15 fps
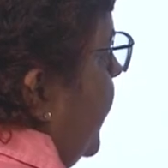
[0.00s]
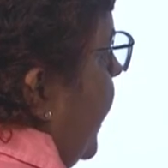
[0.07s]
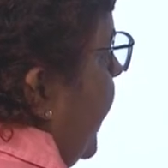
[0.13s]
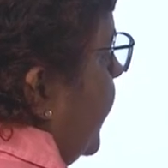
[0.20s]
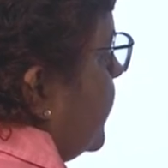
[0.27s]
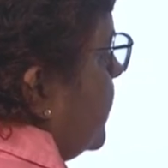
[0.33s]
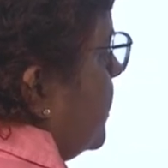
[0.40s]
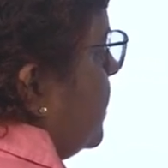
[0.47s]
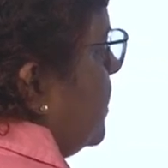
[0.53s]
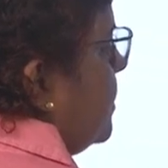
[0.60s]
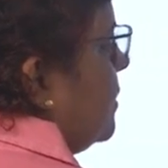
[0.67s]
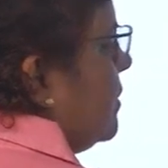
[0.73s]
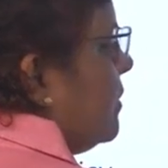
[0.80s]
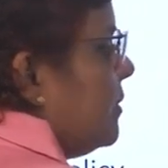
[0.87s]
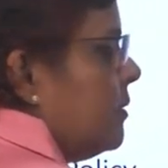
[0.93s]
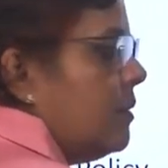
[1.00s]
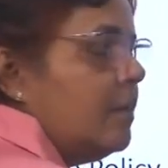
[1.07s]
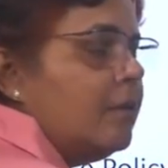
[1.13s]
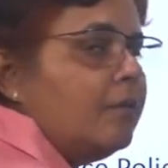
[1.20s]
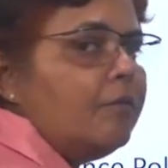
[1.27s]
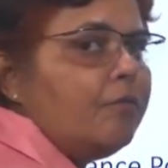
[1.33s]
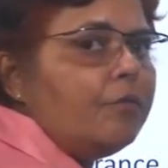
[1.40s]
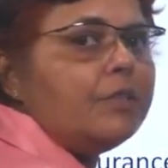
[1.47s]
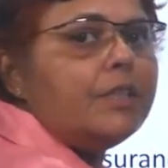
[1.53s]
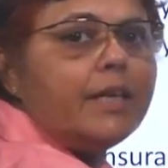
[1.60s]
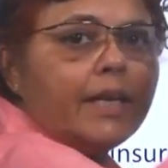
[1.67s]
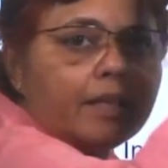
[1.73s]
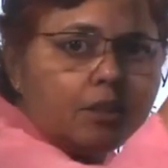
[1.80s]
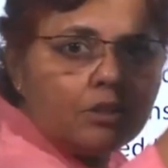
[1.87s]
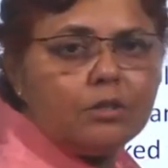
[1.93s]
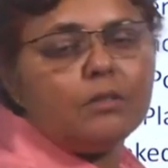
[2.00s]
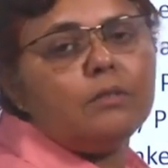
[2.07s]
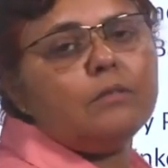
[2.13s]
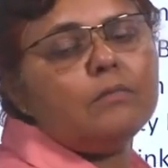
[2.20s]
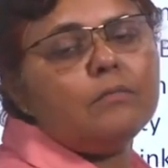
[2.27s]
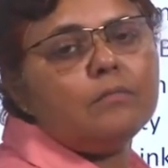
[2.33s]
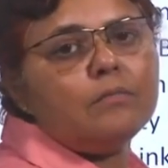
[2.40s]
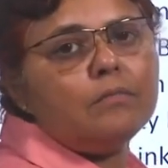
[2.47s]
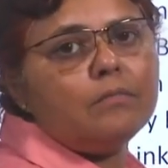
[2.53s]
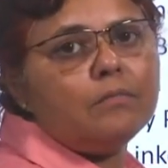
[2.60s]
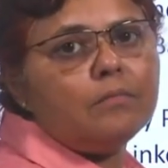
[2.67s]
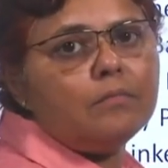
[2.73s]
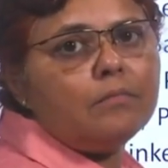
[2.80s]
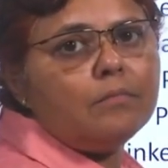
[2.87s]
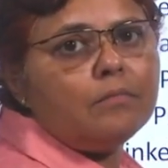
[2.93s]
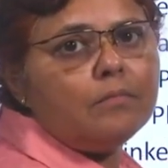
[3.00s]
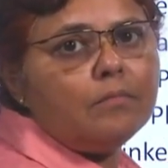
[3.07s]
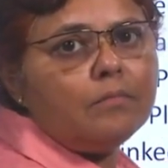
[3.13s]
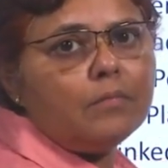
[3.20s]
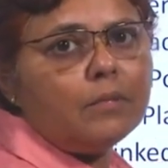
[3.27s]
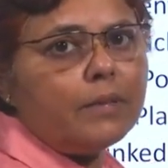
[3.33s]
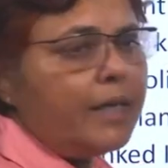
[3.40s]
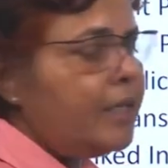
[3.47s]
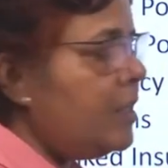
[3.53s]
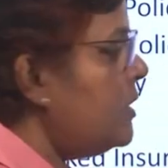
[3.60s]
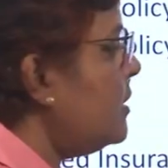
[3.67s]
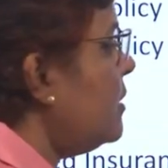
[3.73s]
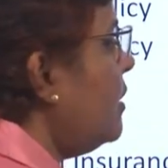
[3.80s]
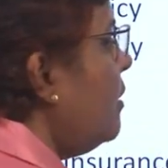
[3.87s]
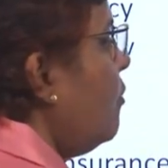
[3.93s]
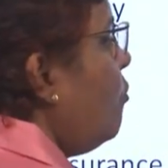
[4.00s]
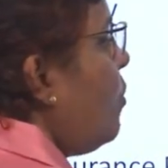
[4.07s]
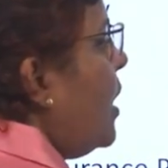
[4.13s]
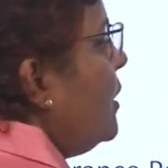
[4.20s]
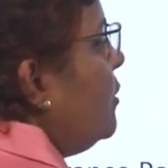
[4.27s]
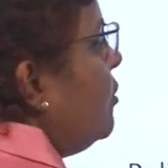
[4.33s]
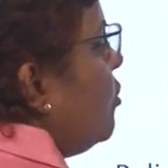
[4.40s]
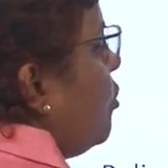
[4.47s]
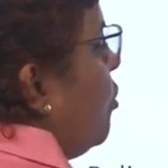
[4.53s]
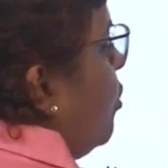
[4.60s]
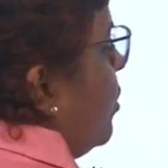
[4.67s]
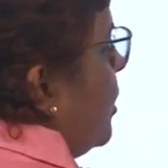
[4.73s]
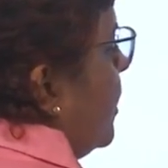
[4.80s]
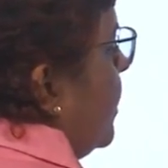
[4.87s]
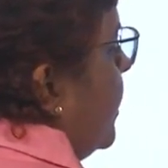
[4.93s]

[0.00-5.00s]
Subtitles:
lakhs for the next, that is 1 crore